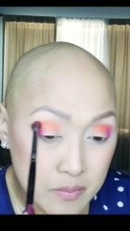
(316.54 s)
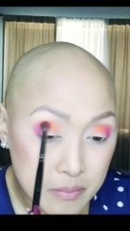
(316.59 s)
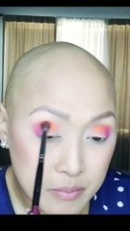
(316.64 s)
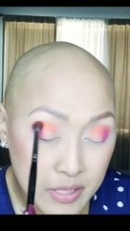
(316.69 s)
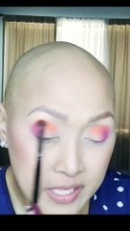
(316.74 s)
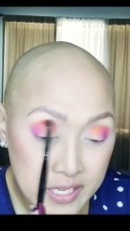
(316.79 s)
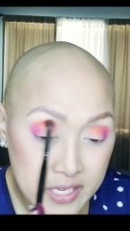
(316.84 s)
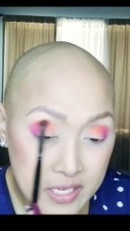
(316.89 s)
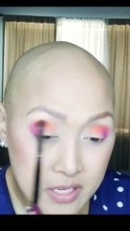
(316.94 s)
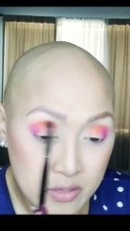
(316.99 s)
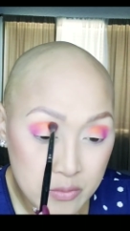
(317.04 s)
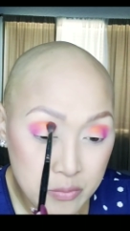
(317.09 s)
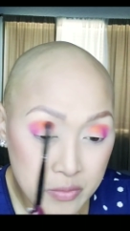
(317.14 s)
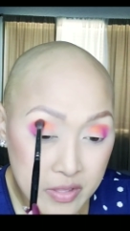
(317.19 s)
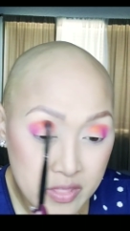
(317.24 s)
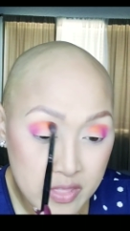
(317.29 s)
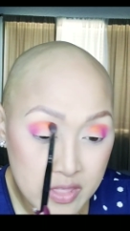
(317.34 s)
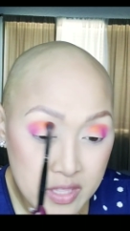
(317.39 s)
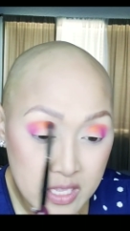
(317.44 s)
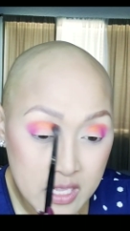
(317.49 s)
blend it
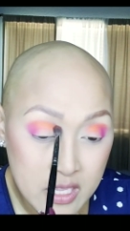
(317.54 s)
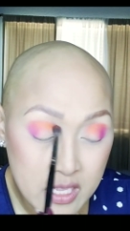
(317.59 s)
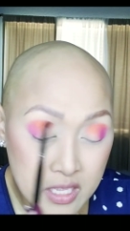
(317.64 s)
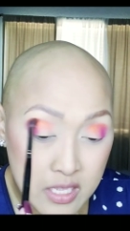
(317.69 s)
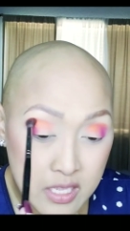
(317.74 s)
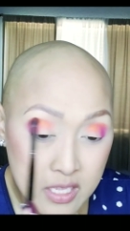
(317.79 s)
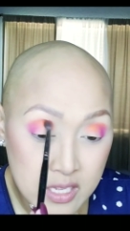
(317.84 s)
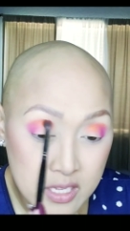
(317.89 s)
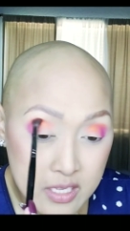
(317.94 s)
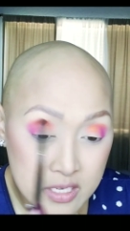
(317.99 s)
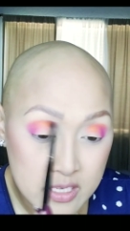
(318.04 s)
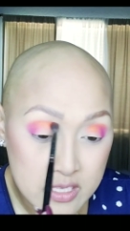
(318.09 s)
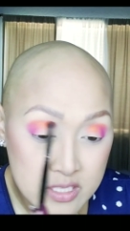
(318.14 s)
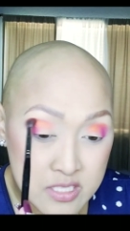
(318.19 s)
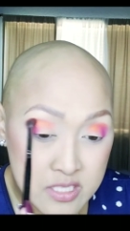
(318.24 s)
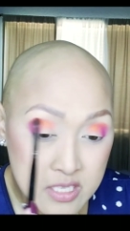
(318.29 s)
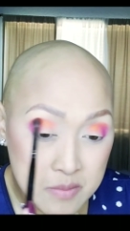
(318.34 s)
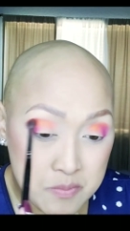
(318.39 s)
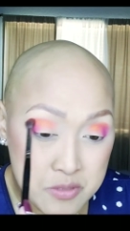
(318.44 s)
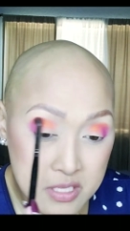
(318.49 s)
with the
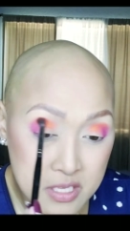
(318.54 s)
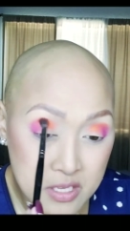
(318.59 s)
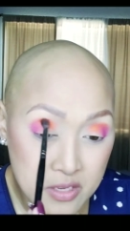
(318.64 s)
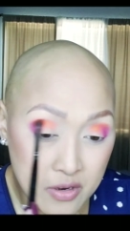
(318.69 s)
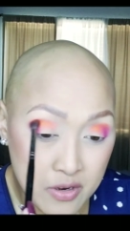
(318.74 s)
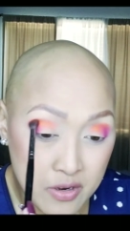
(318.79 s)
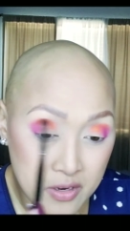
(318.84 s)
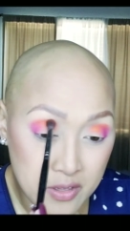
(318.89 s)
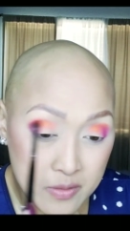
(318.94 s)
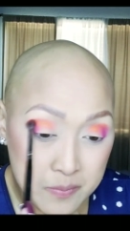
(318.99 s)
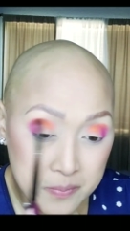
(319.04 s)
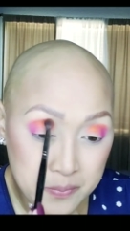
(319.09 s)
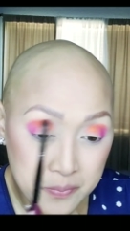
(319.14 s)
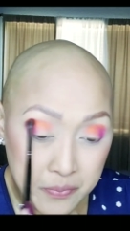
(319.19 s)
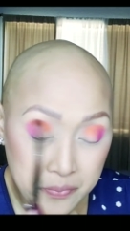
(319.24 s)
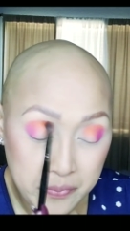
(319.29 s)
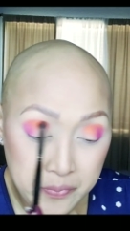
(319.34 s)
tipsy girl